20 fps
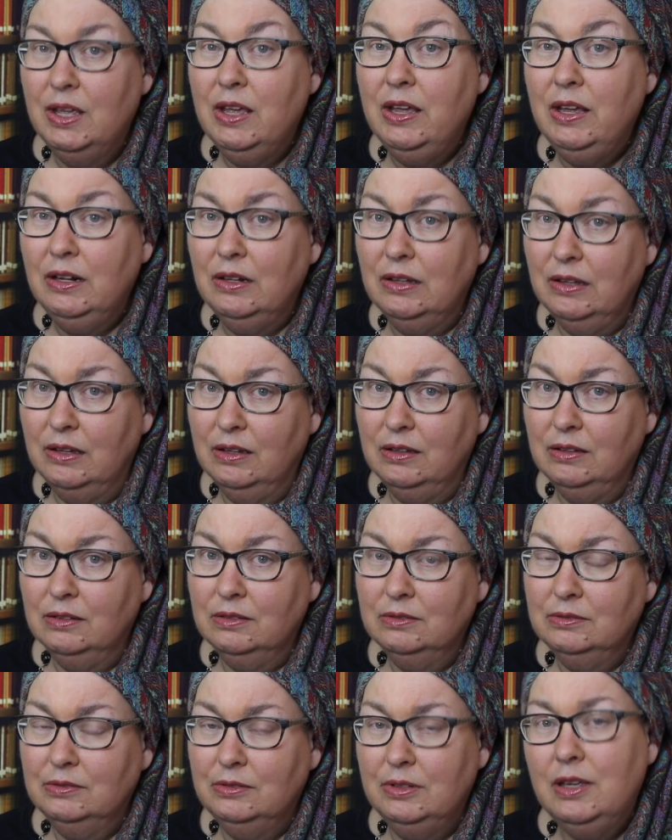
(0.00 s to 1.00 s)
Healing
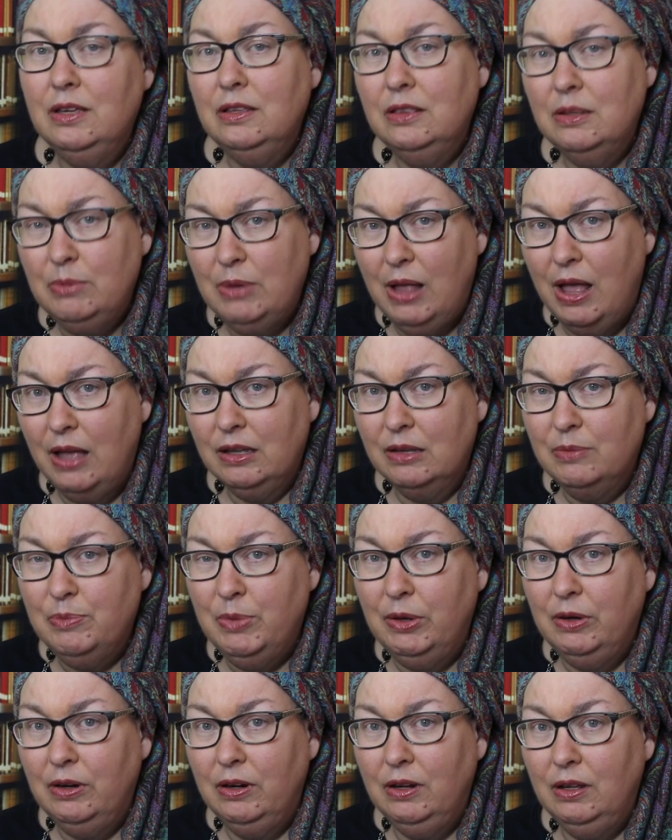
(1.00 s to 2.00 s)
in the Black
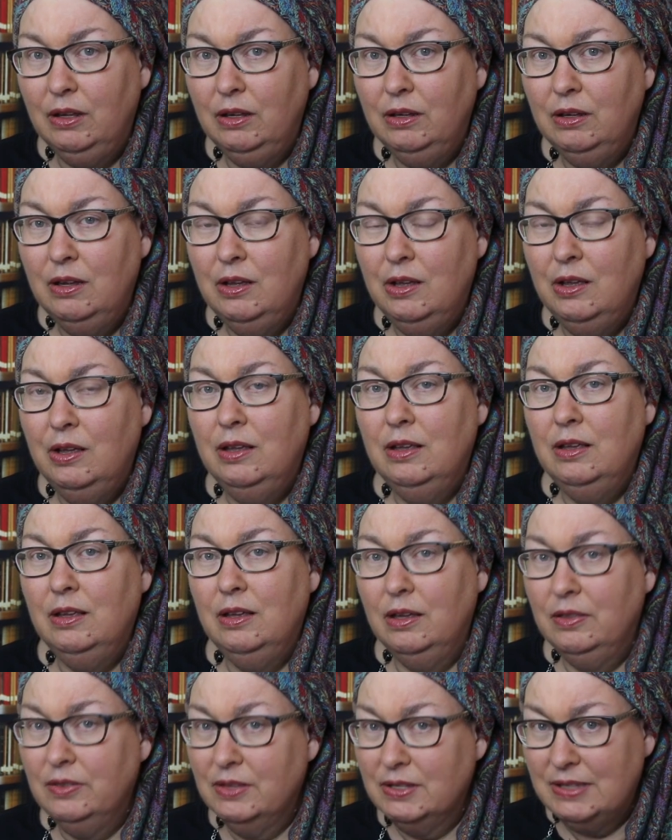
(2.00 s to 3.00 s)
community,
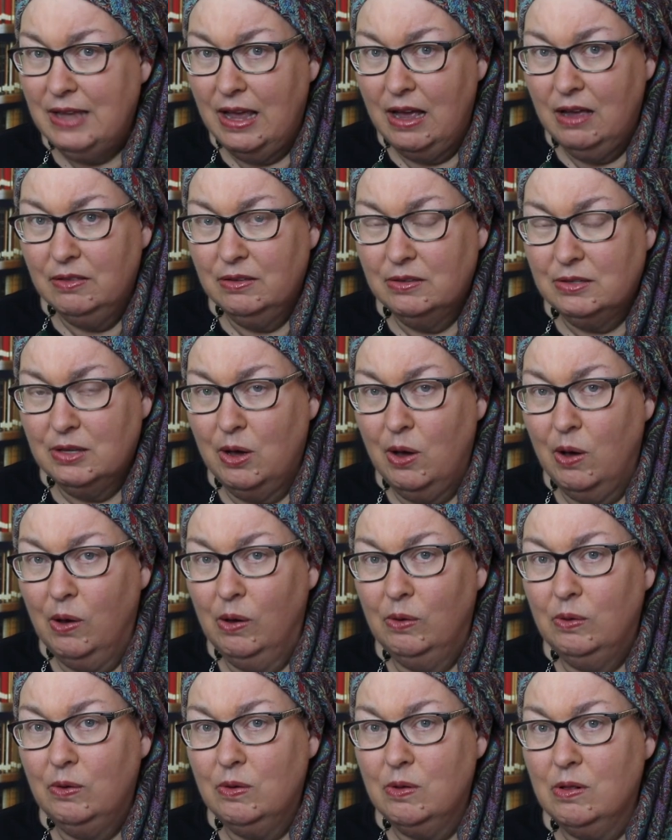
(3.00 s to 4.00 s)
in the South as a
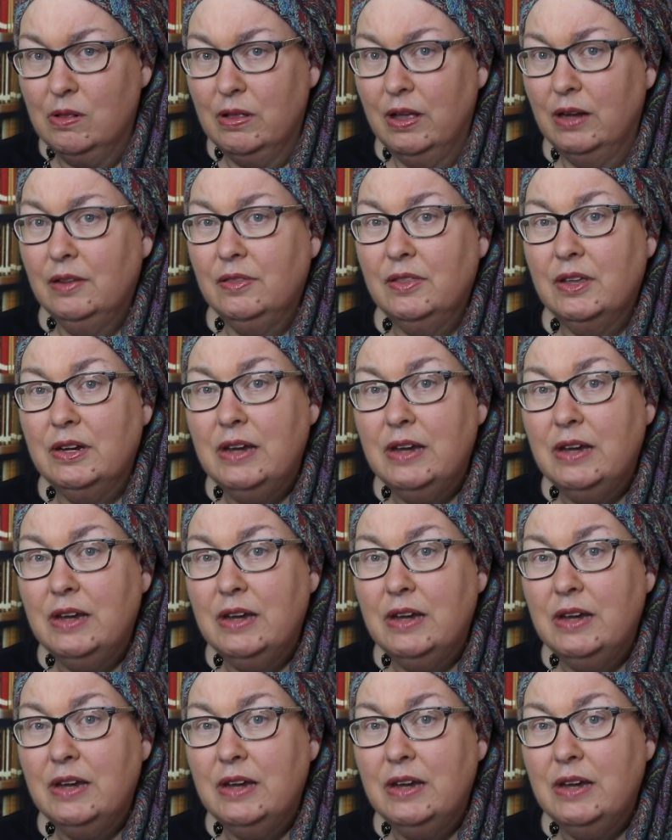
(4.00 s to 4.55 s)
whole, and in the